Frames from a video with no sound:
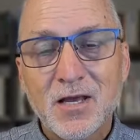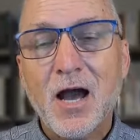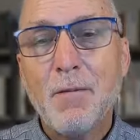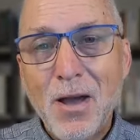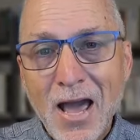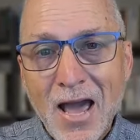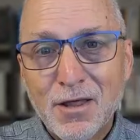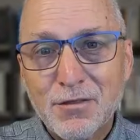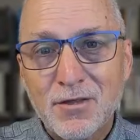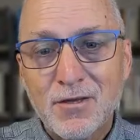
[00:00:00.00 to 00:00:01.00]
a
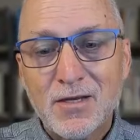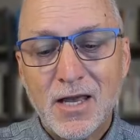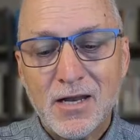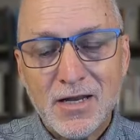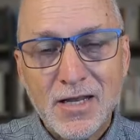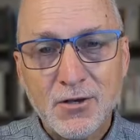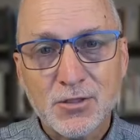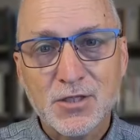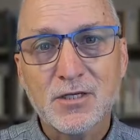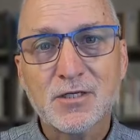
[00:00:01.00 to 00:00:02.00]
path and an
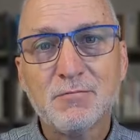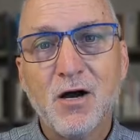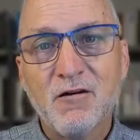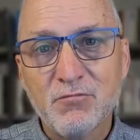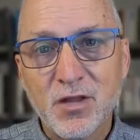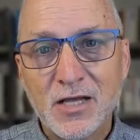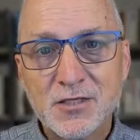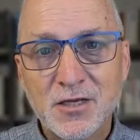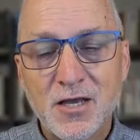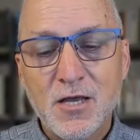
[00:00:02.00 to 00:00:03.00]
ecosystem of
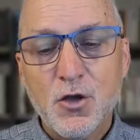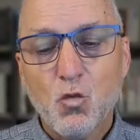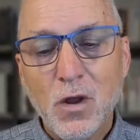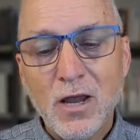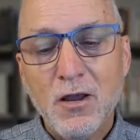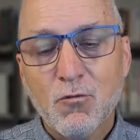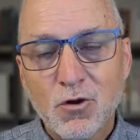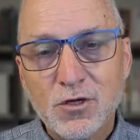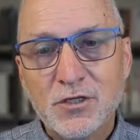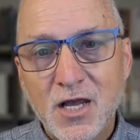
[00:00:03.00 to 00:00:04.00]
blessing. We were
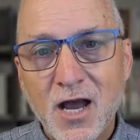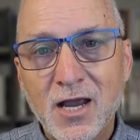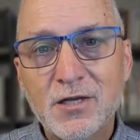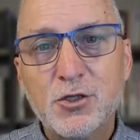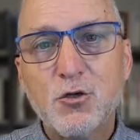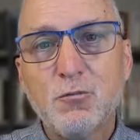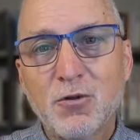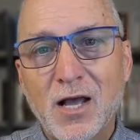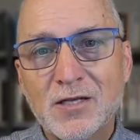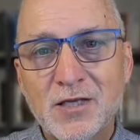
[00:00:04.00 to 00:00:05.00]
designed to
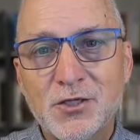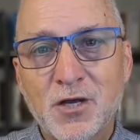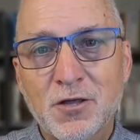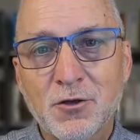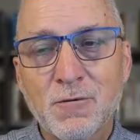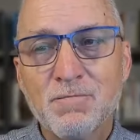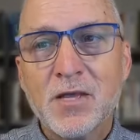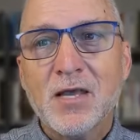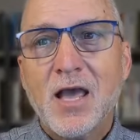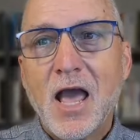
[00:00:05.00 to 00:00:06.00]
bless each other,
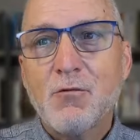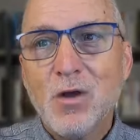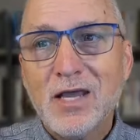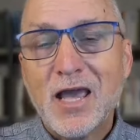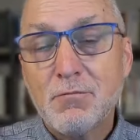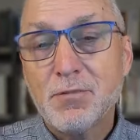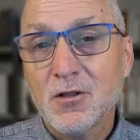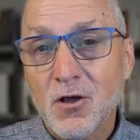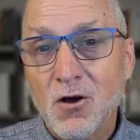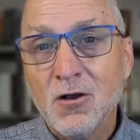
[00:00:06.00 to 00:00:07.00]
and we can
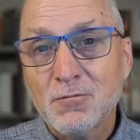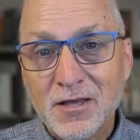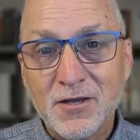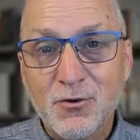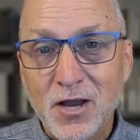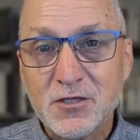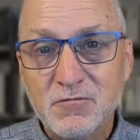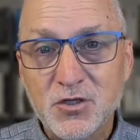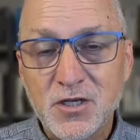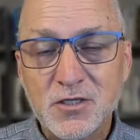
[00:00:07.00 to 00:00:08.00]
belong by the grace of
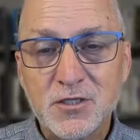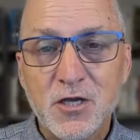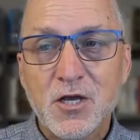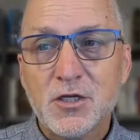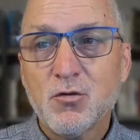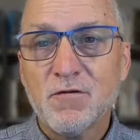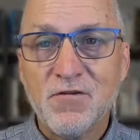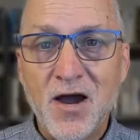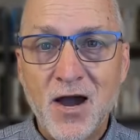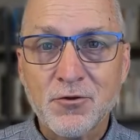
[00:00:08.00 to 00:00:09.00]
Jesus to a
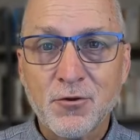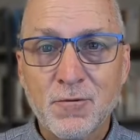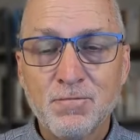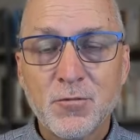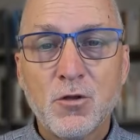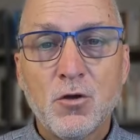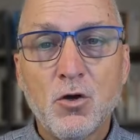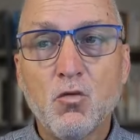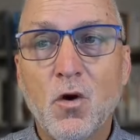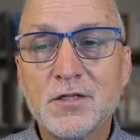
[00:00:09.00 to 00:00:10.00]
Father who
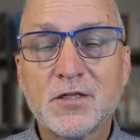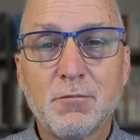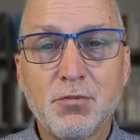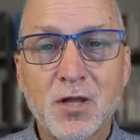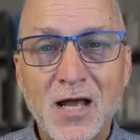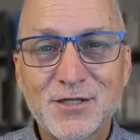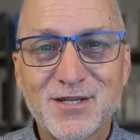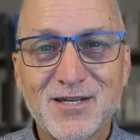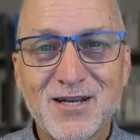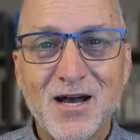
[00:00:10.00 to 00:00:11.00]
wants to
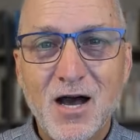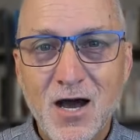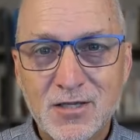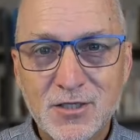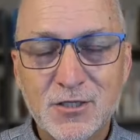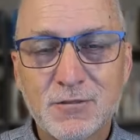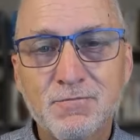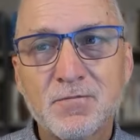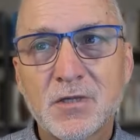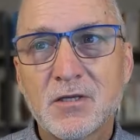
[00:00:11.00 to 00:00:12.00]
bless us.
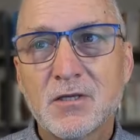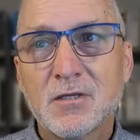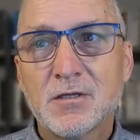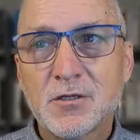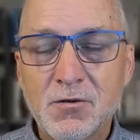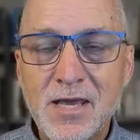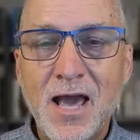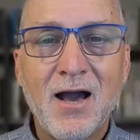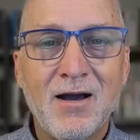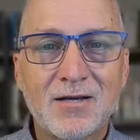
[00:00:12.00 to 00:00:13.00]
So,
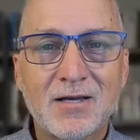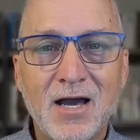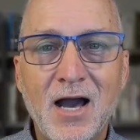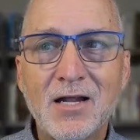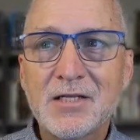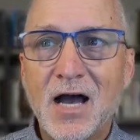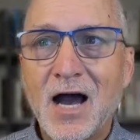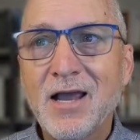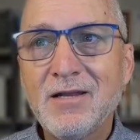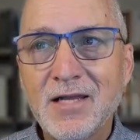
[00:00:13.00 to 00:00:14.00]
yeah, God's
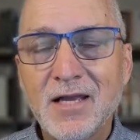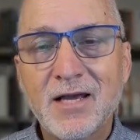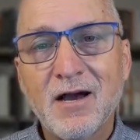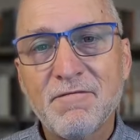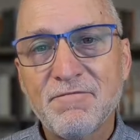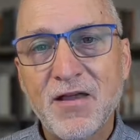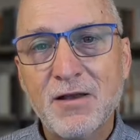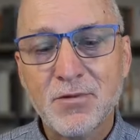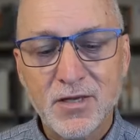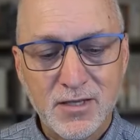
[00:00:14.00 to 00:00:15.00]
idea of
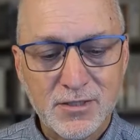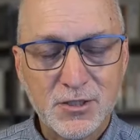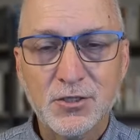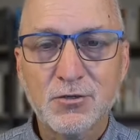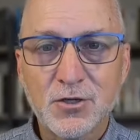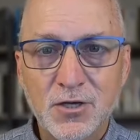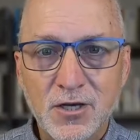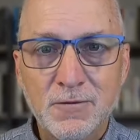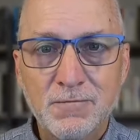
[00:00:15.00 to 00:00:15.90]
family is still good.